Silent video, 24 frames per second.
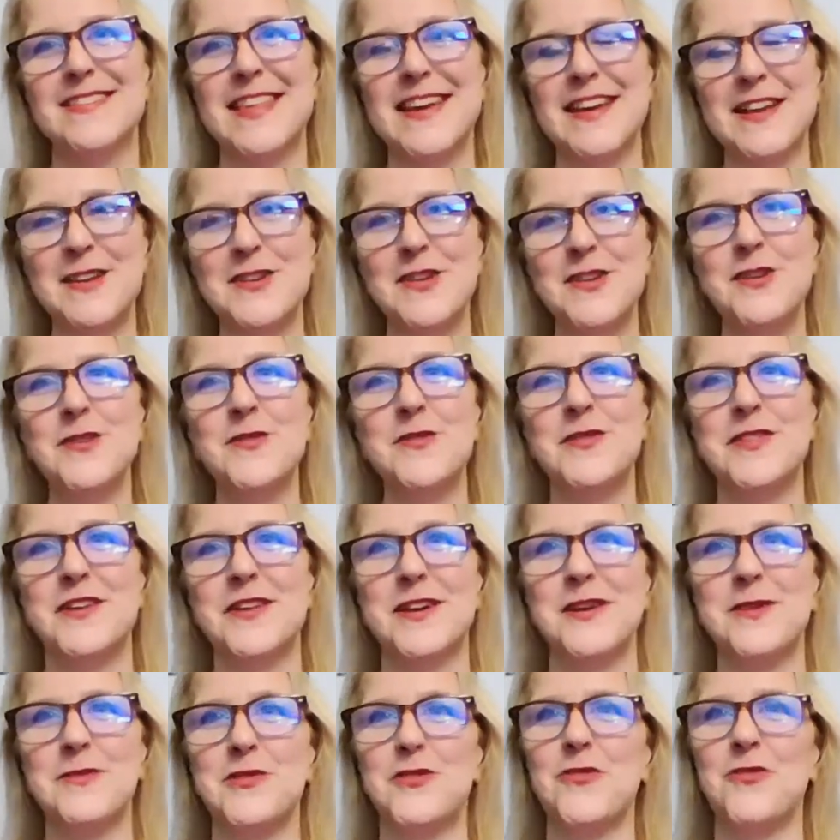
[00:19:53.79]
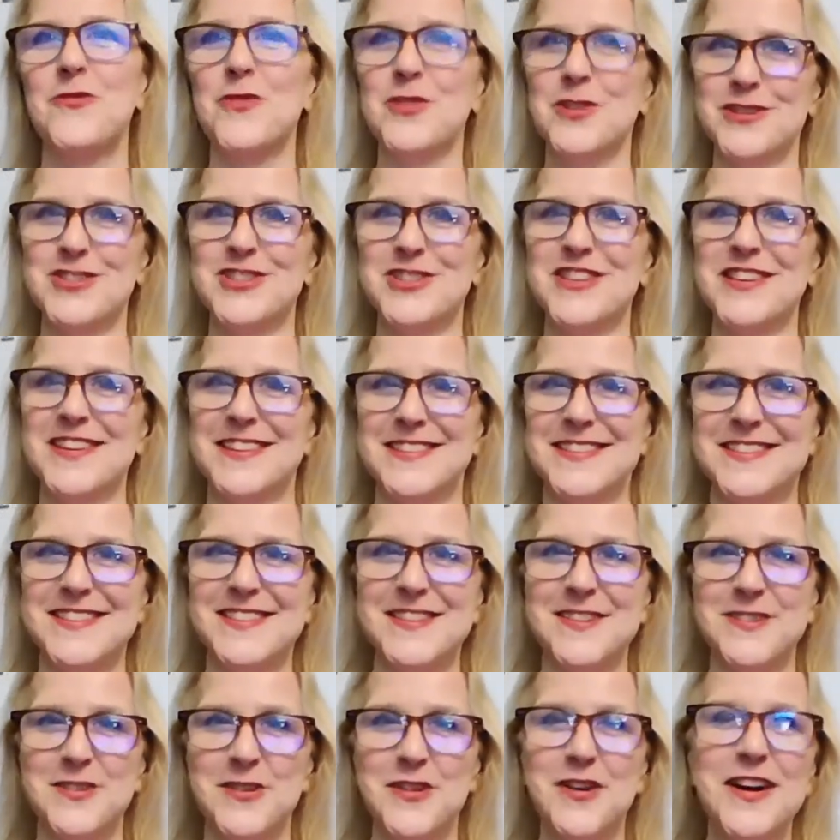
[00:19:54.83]
they knew that I was full of shit
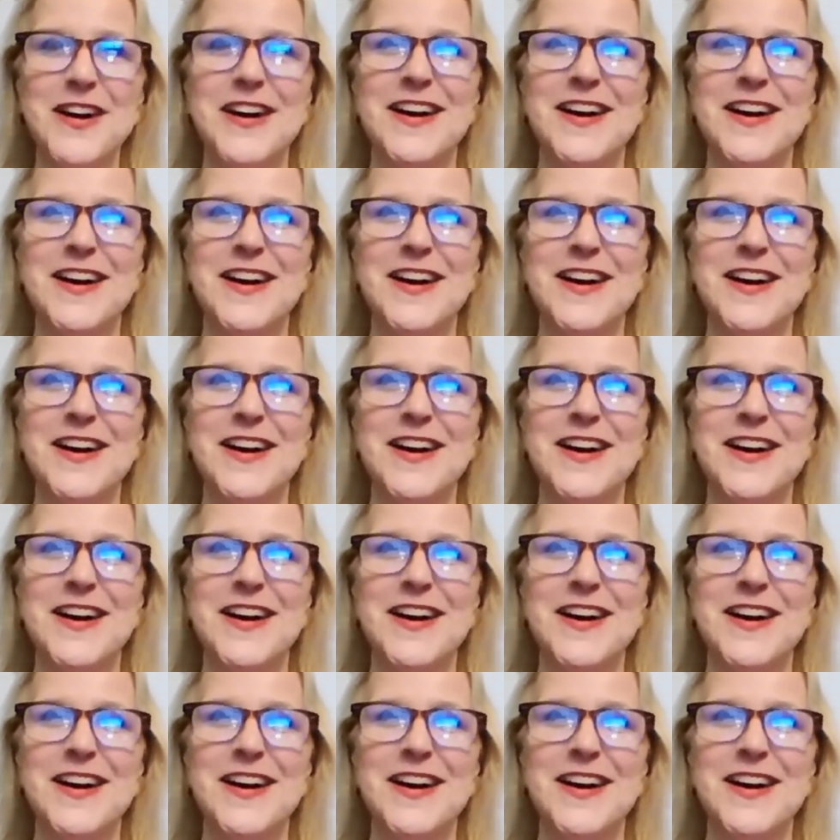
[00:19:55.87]
too.